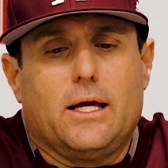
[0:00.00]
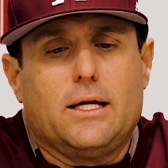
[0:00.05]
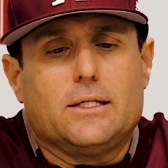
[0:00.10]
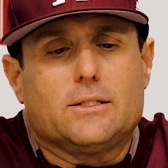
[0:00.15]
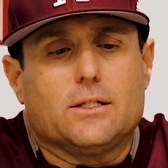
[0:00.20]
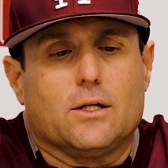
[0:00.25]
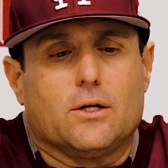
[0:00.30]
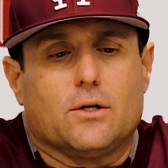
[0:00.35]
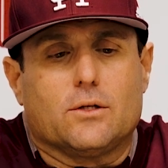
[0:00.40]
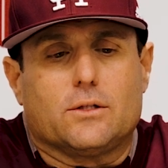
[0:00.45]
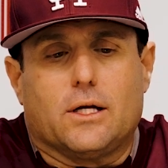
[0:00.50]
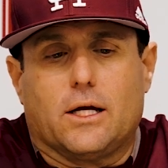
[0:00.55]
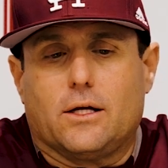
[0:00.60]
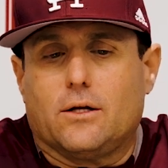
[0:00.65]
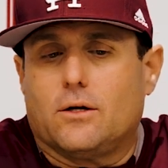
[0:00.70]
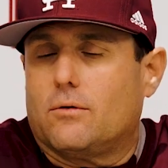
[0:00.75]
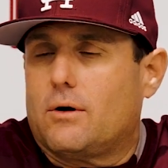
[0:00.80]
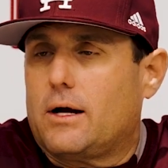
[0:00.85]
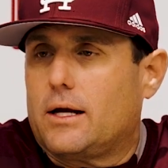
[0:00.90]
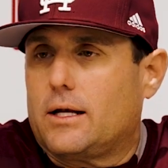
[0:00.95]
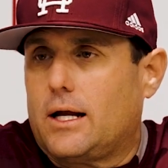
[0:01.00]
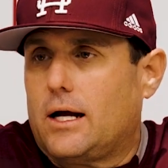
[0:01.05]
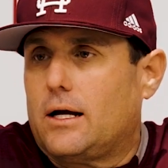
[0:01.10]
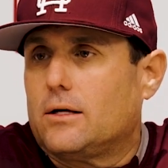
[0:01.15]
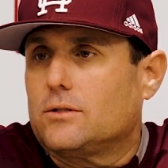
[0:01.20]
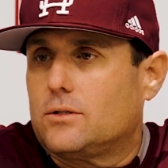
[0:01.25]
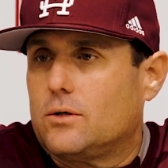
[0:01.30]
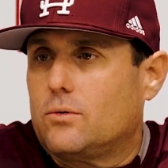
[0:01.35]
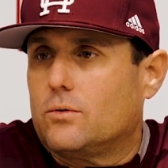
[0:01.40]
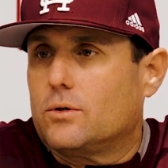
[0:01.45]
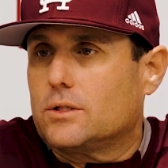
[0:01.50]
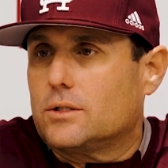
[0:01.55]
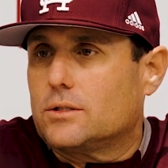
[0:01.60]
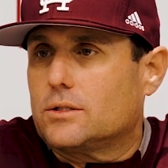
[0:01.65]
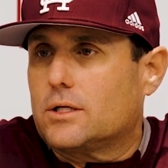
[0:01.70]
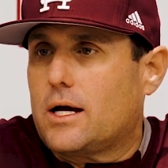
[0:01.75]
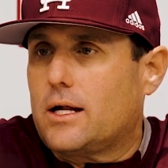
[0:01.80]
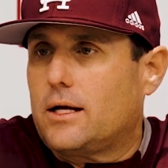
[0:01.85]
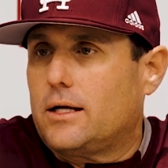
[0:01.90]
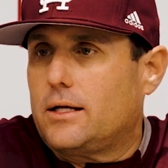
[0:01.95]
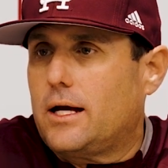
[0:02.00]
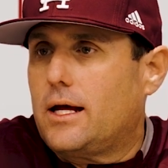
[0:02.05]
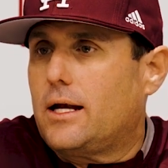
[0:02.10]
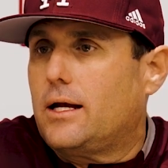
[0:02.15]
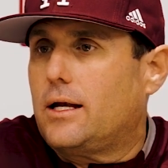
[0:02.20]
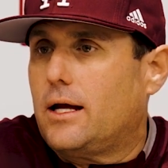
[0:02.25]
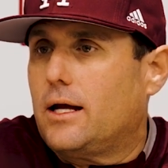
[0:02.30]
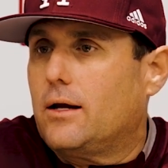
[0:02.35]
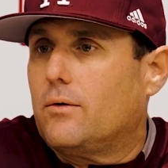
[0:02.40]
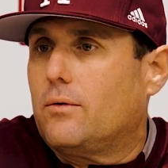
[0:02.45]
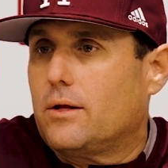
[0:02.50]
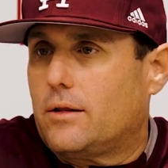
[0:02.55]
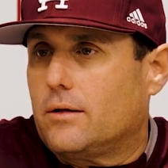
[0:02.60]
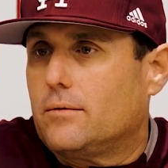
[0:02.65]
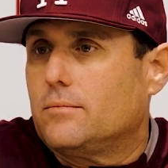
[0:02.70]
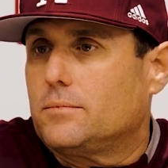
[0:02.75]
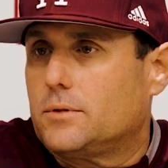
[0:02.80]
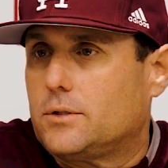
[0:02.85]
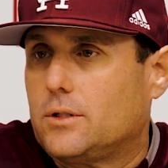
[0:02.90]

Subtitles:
He's a little tender right now, so we're just kind of day-to-day with him.